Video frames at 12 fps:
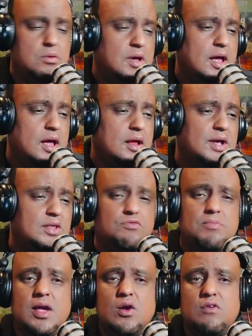And part
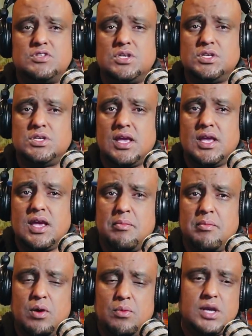of my conversation came
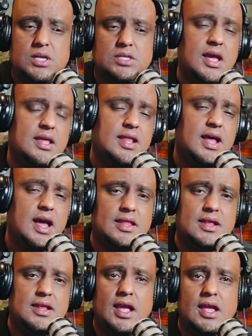about because the other
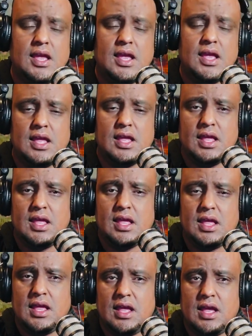day
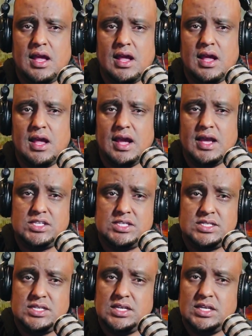I
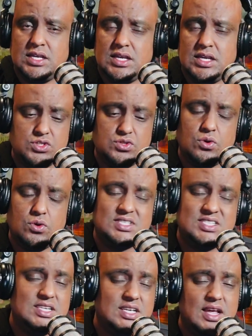saw a
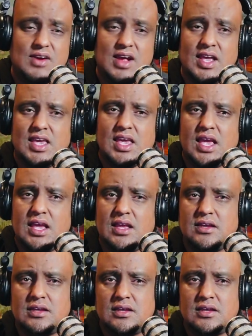senior ranking